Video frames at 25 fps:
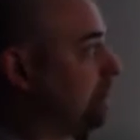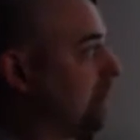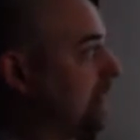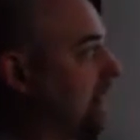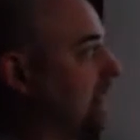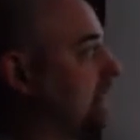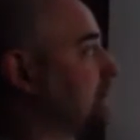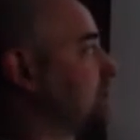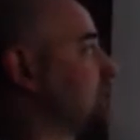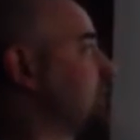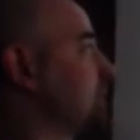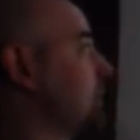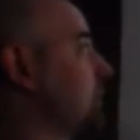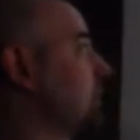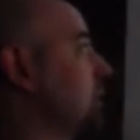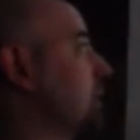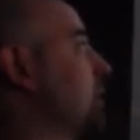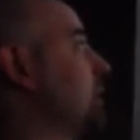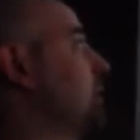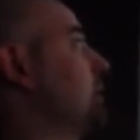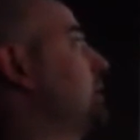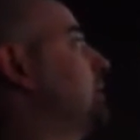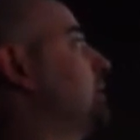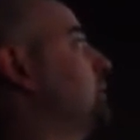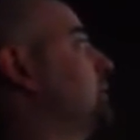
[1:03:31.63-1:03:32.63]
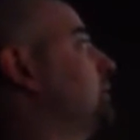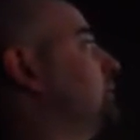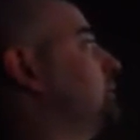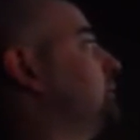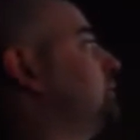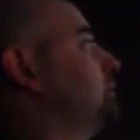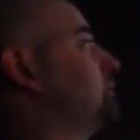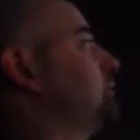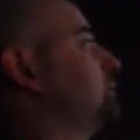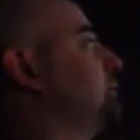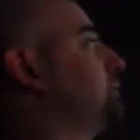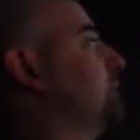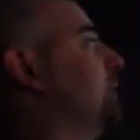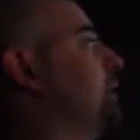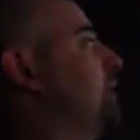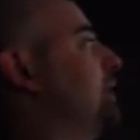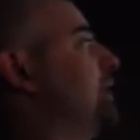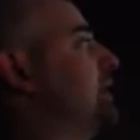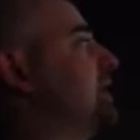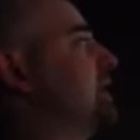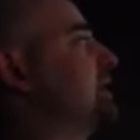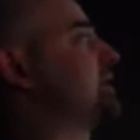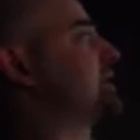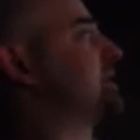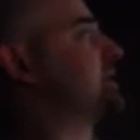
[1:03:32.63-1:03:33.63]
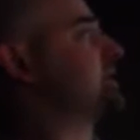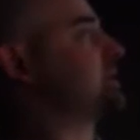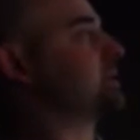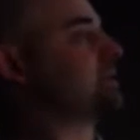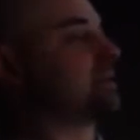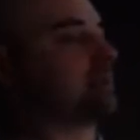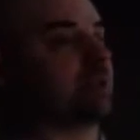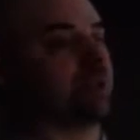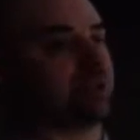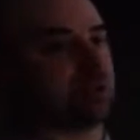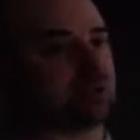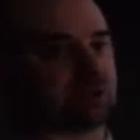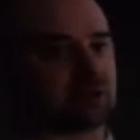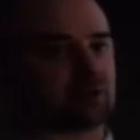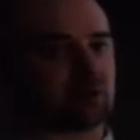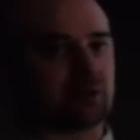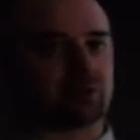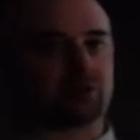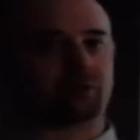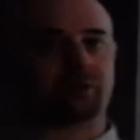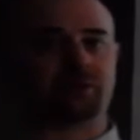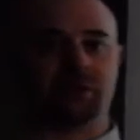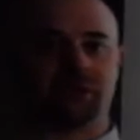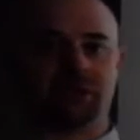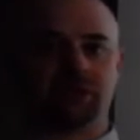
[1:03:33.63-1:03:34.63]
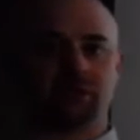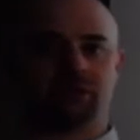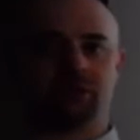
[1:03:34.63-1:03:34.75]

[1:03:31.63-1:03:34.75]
answered this that doesn't understand?